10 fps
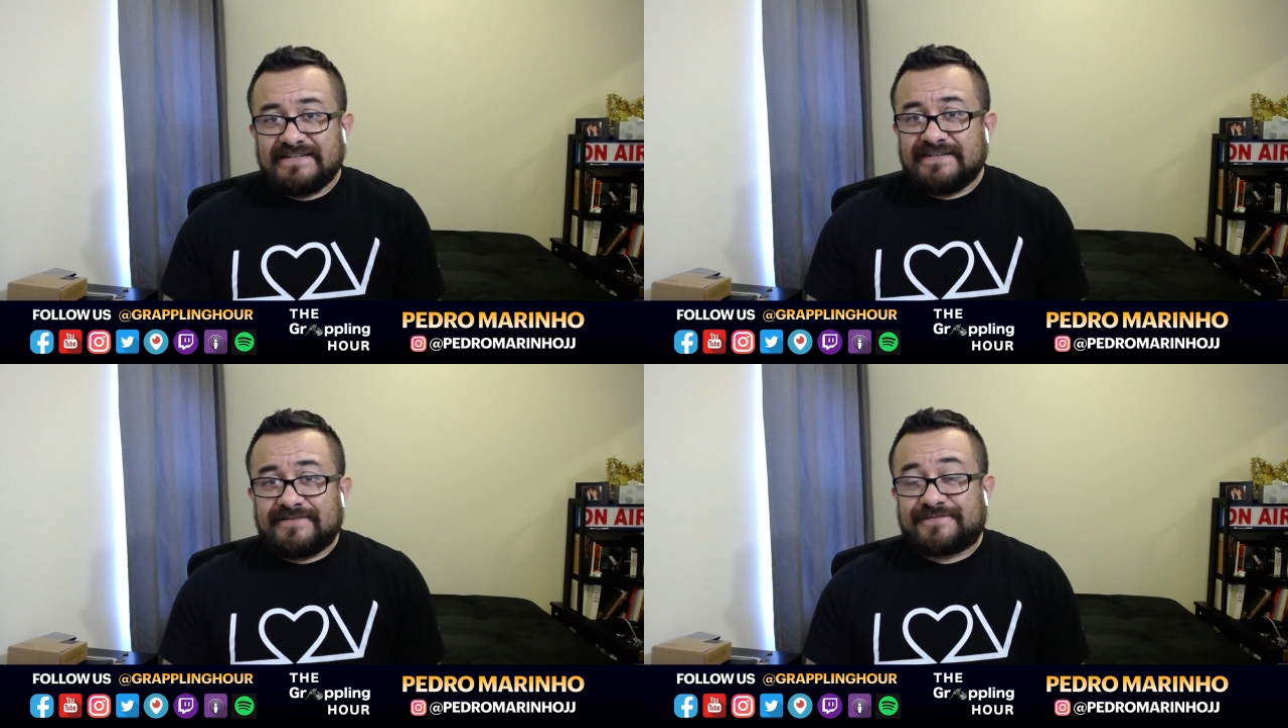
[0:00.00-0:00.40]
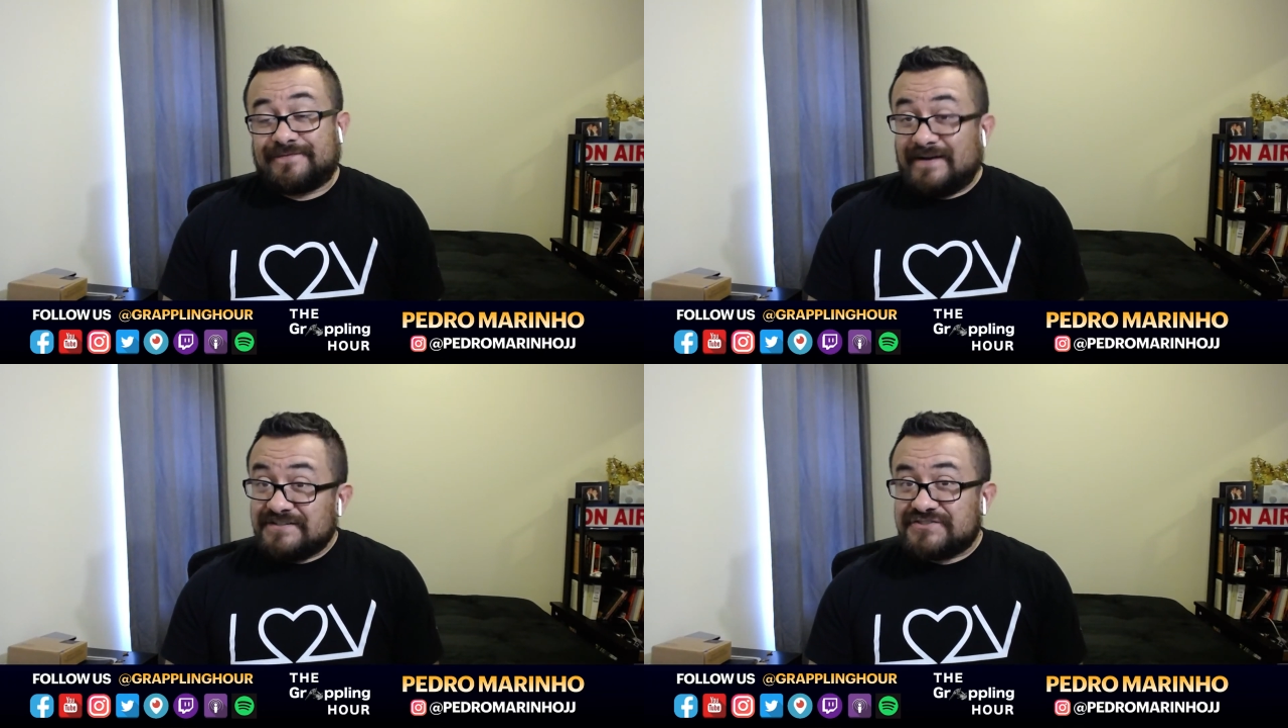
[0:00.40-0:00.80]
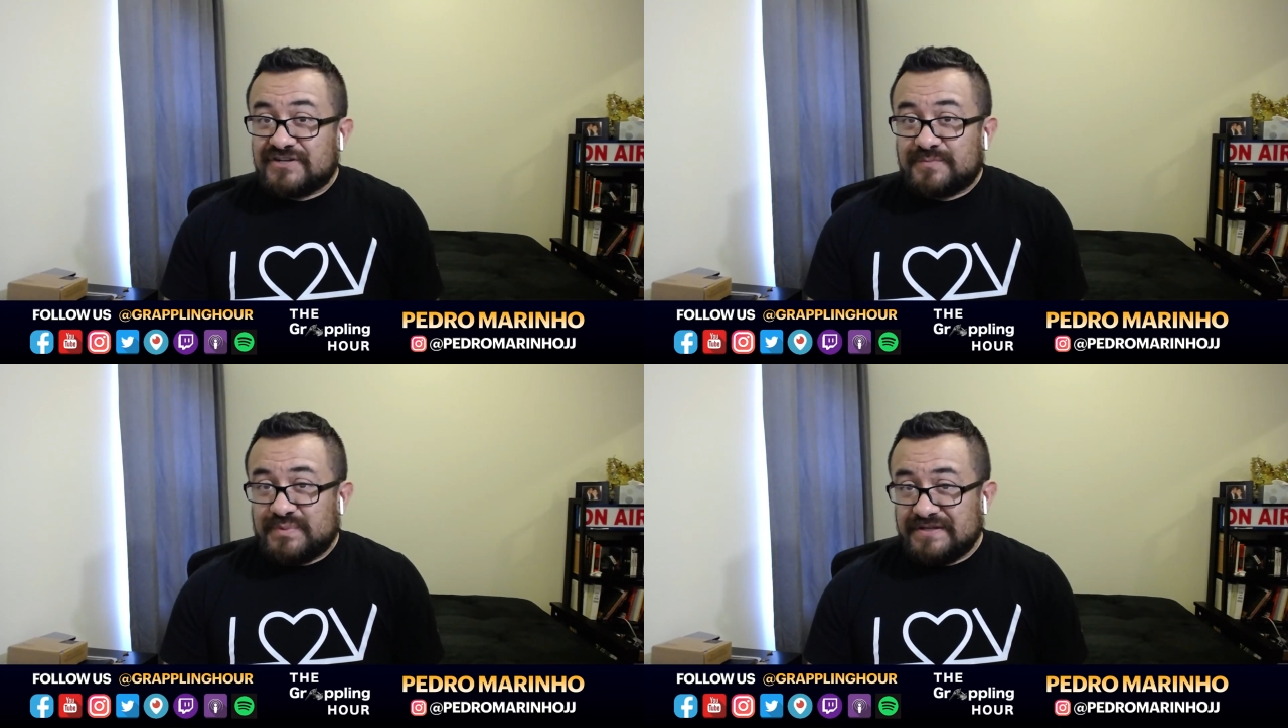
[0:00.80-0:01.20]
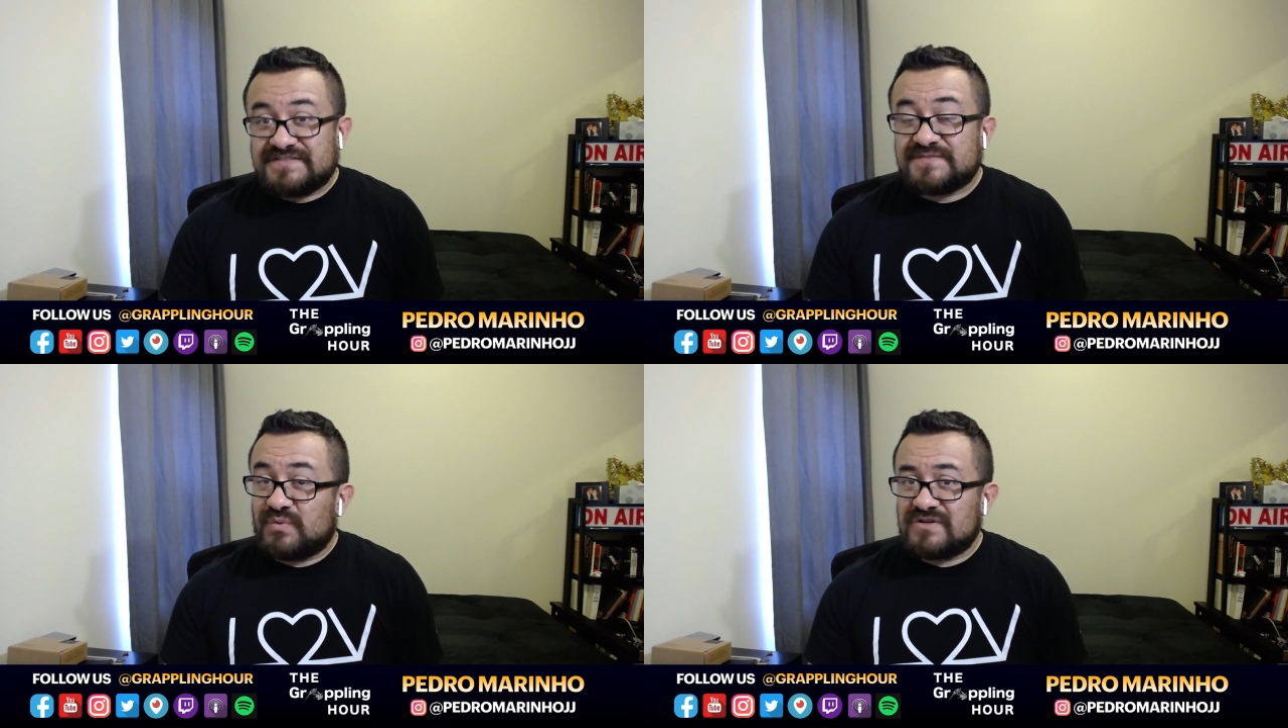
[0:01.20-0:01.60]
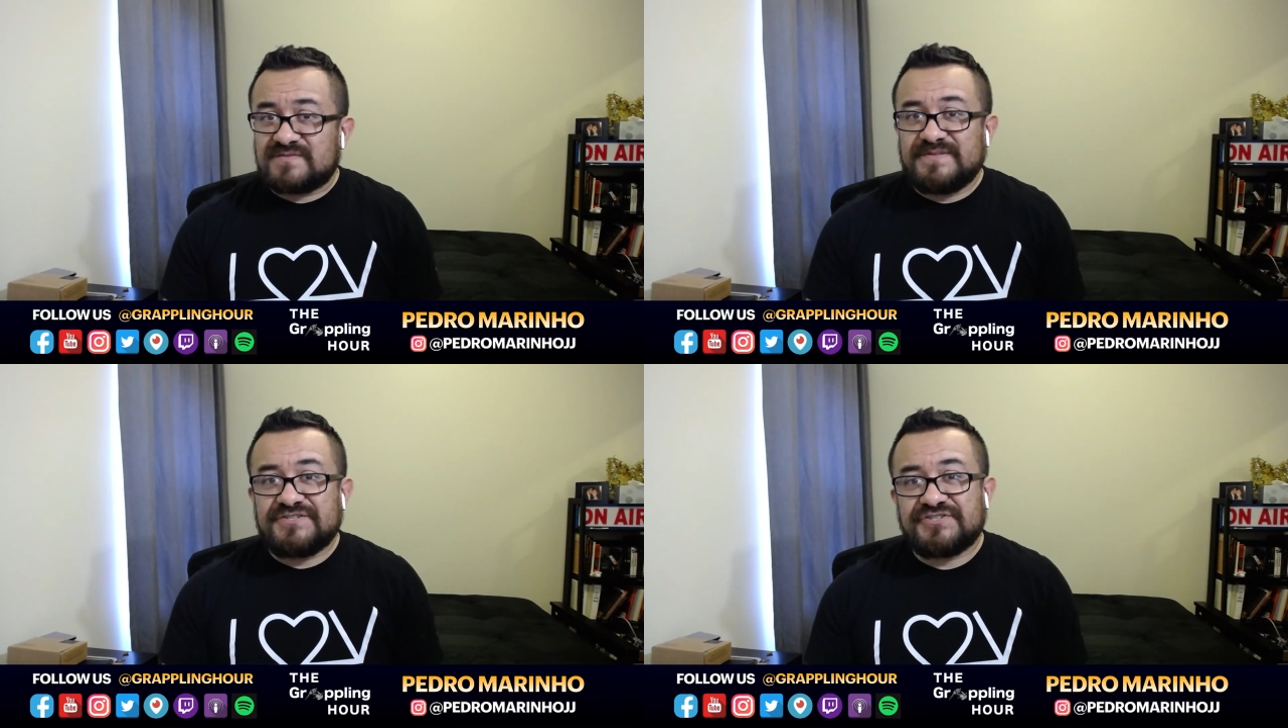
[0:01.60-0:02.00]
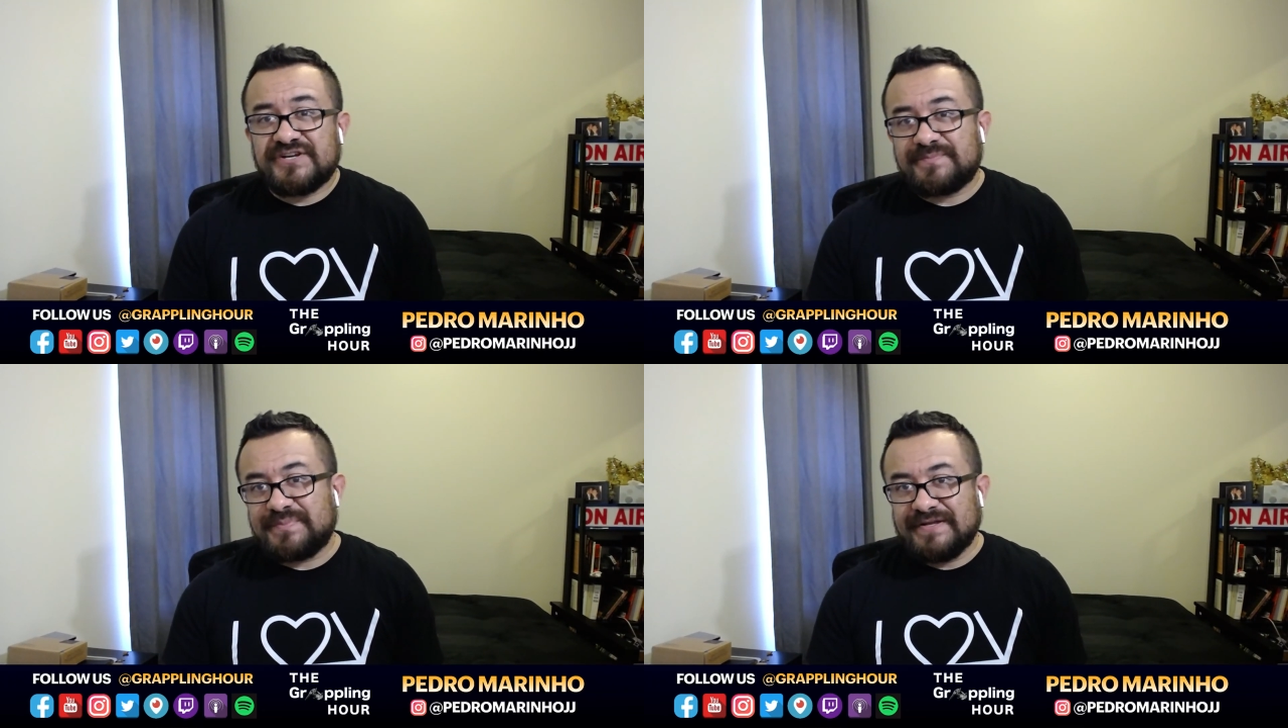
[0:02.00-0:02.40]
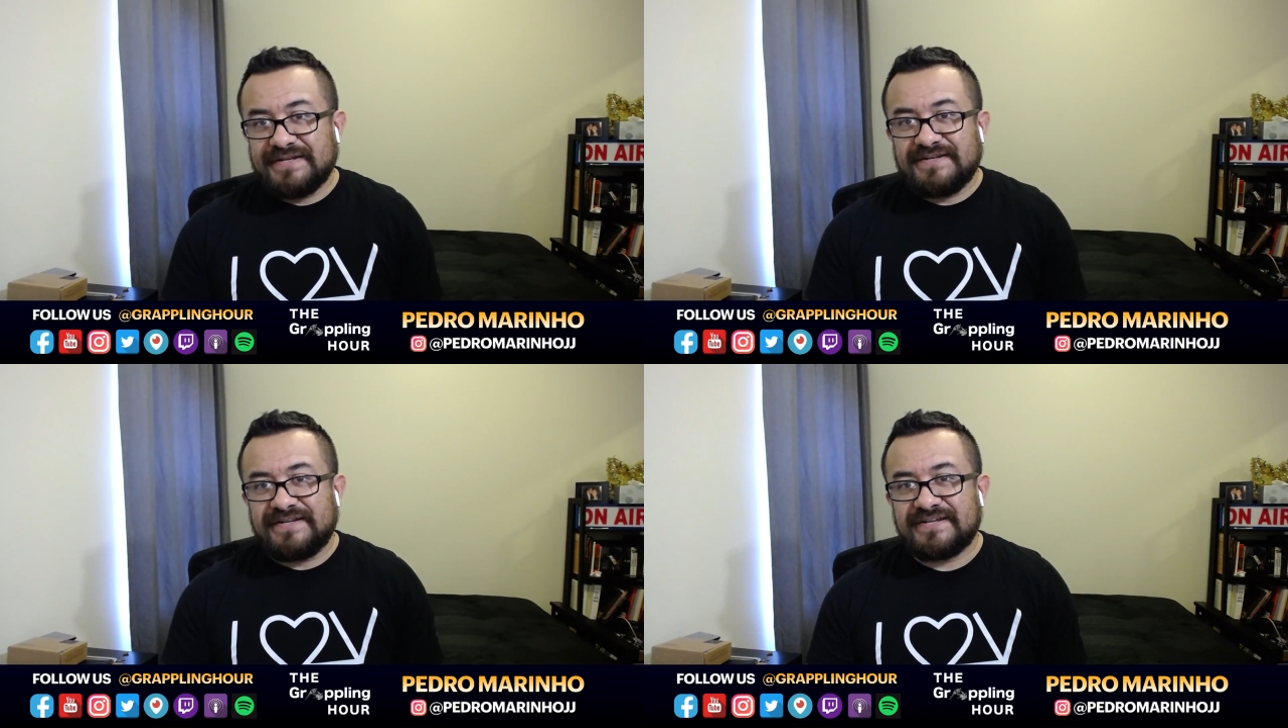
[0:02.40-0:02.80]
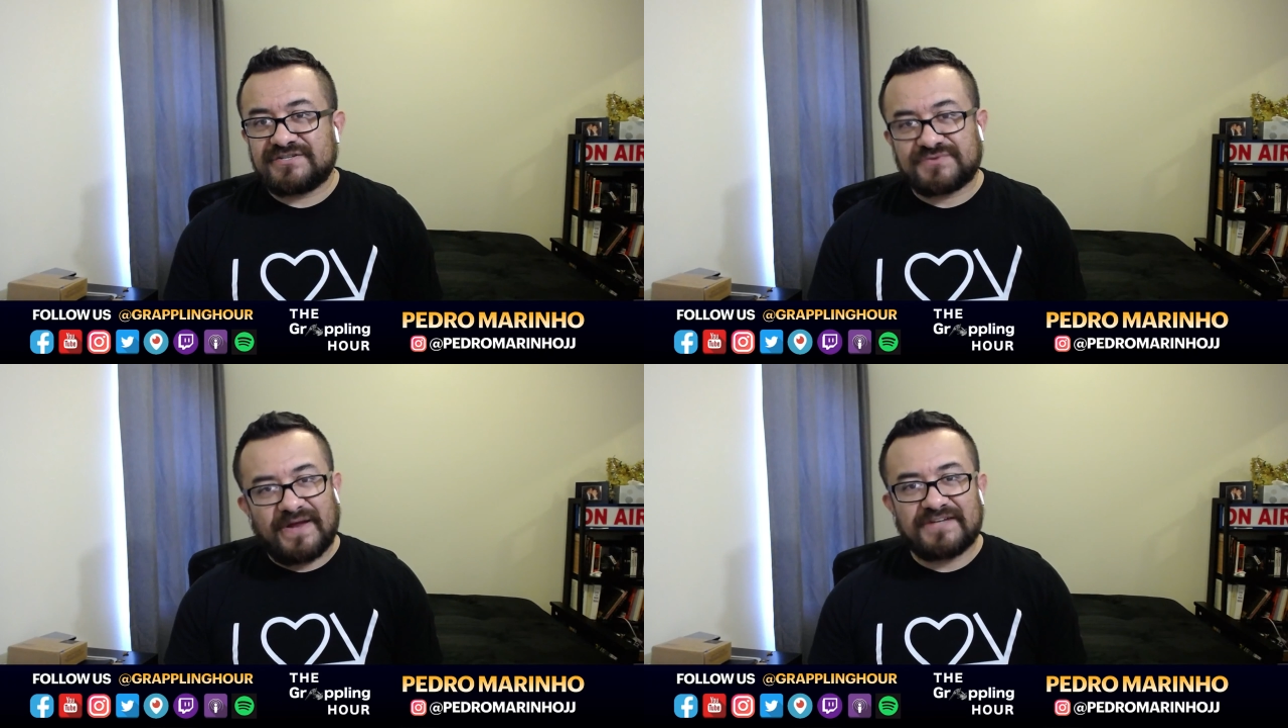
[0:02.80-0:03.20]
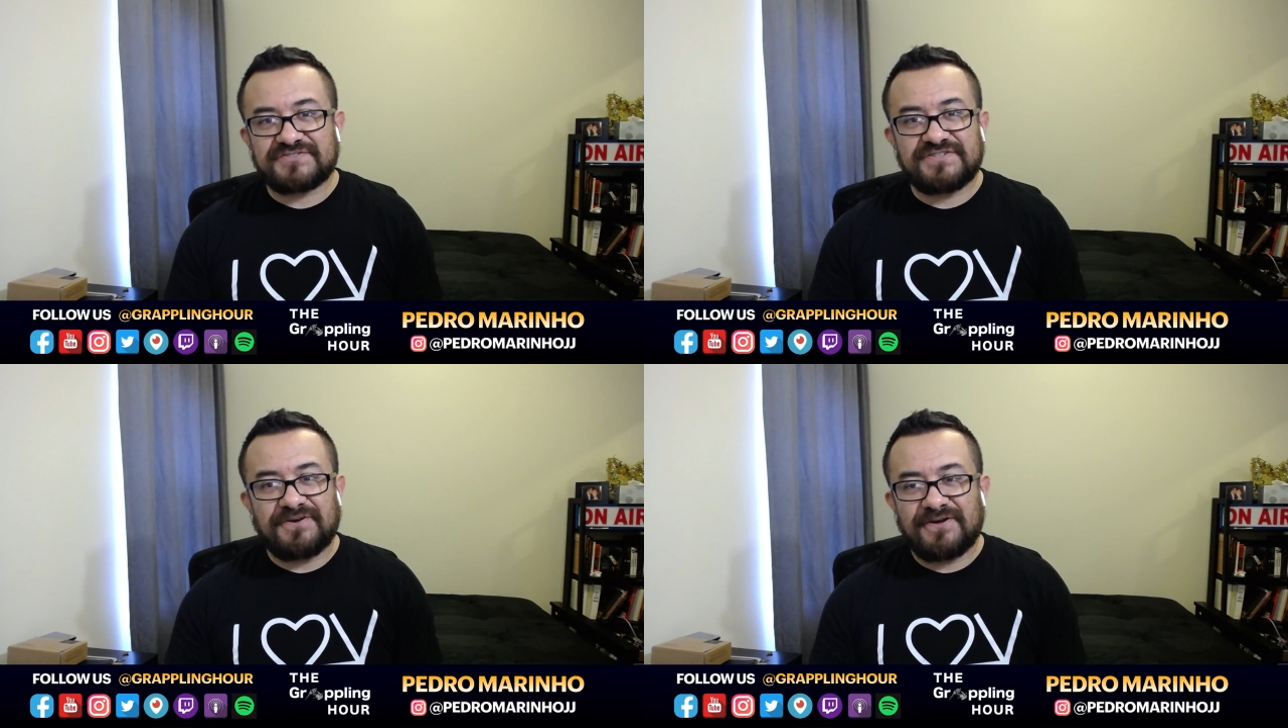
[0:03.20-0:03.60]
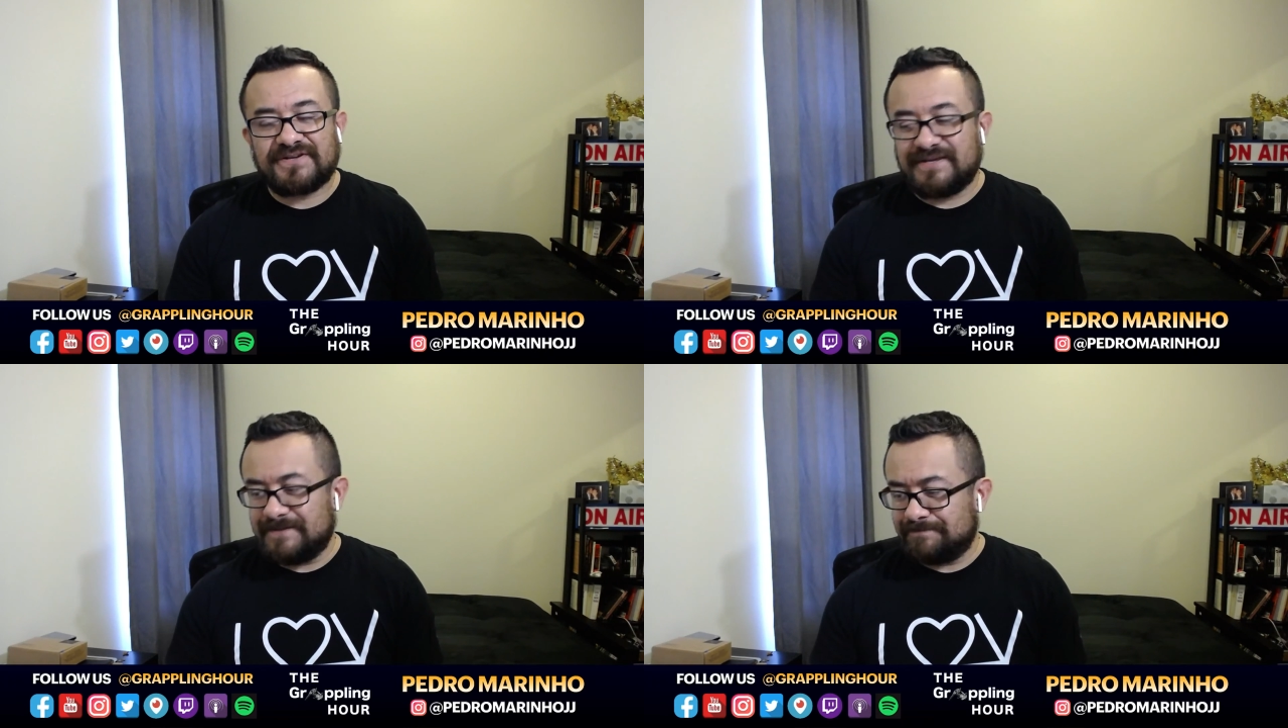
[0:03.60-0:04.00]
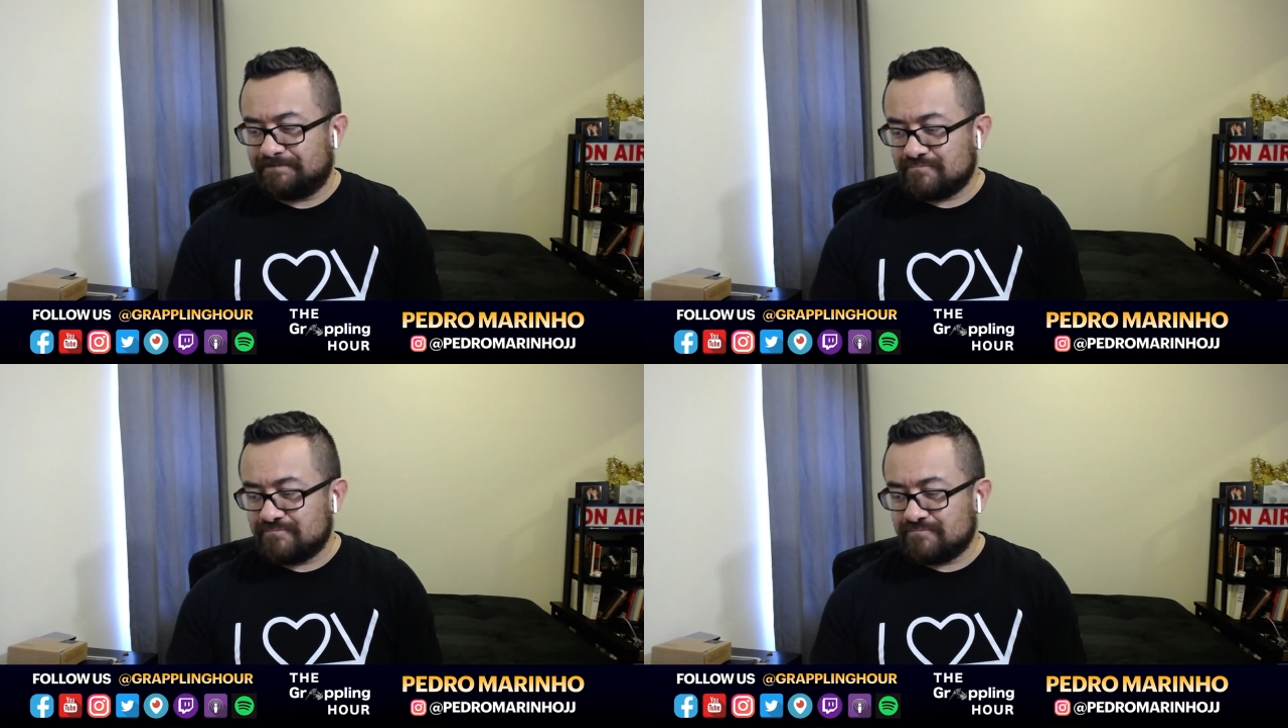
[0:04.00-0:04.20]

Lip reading: friendship and sportsmanship and trash talk, and